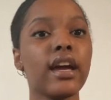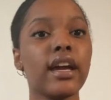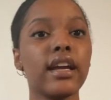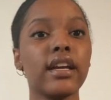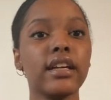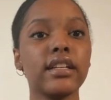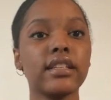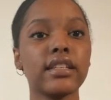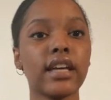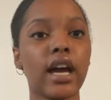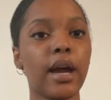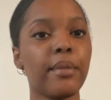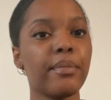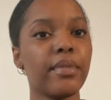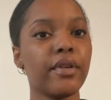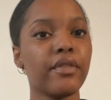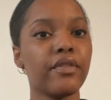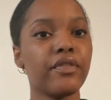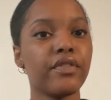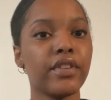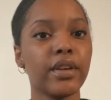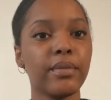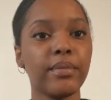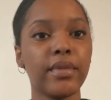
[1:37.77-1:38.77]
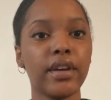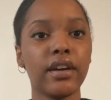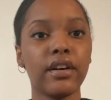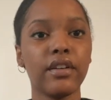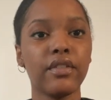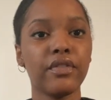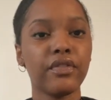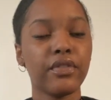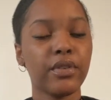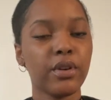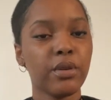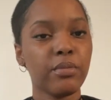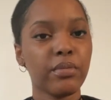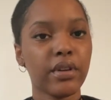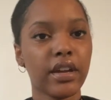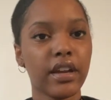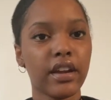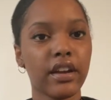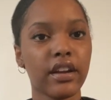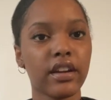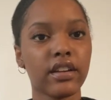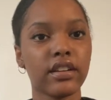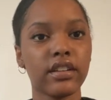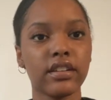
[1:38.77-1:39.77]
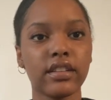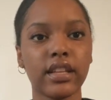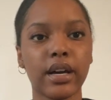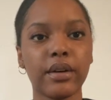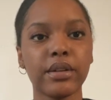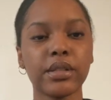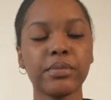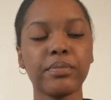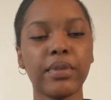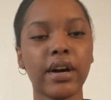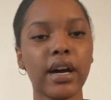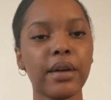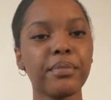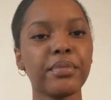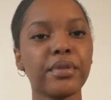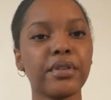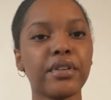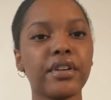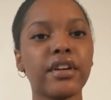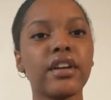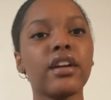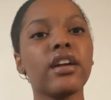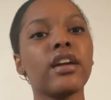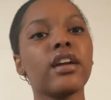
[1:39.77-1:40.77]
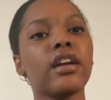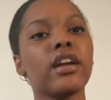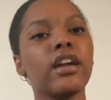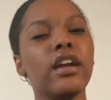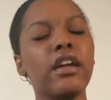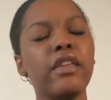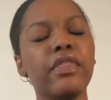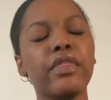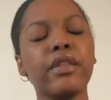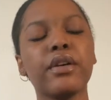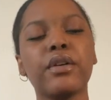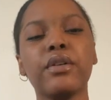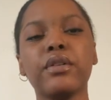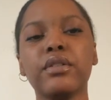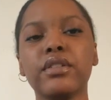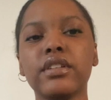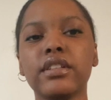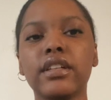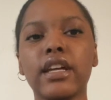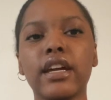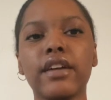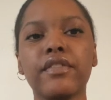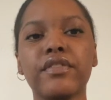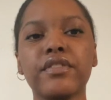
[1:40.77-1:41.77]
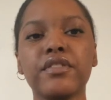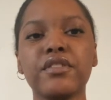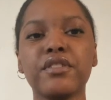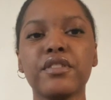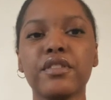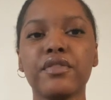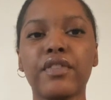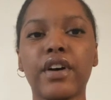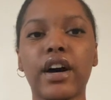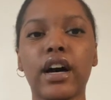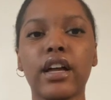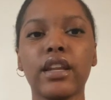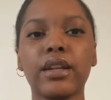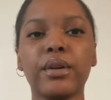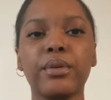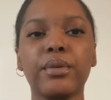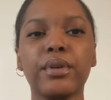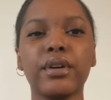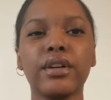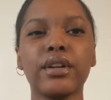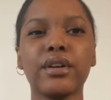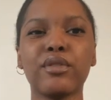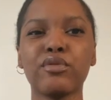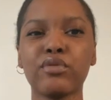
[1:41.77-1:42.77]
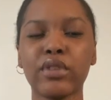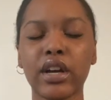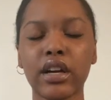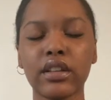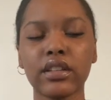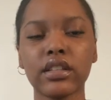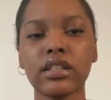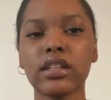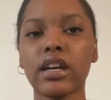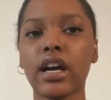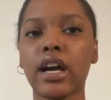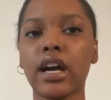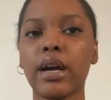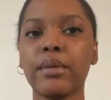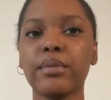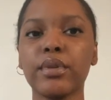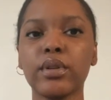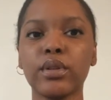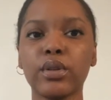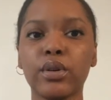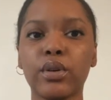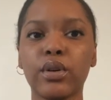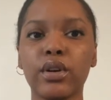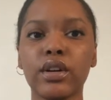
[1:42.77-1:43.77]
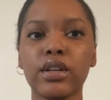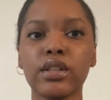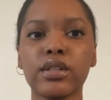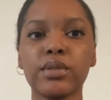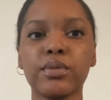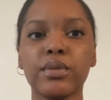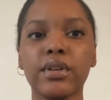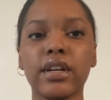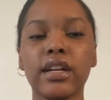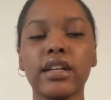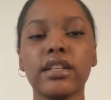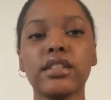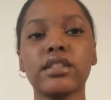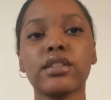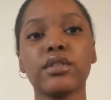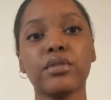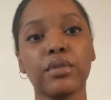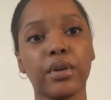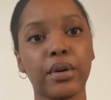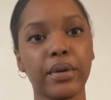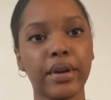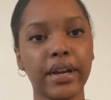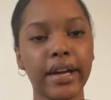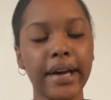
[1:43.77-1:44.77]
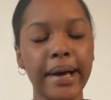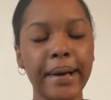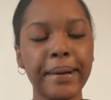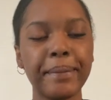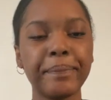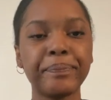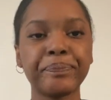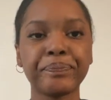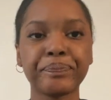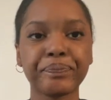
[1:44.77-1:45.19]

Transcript: a type of female film character that was popular in the golden age of Hollywood around the time Dolores was growing up.